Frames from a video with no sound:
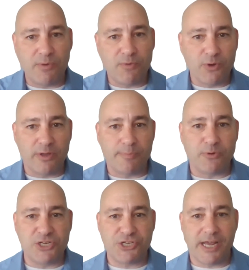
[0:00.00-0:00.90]
We really
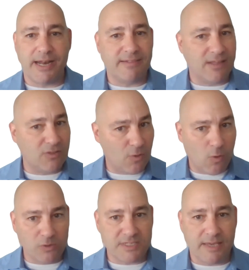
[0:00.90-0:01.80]
appreciate it. Uh, the
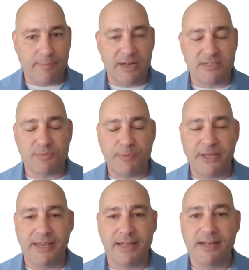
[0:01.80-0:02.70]
whole team at
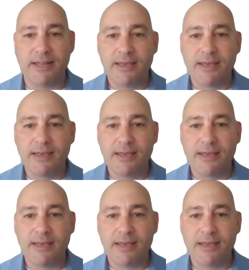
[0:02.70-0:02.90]
Expedient.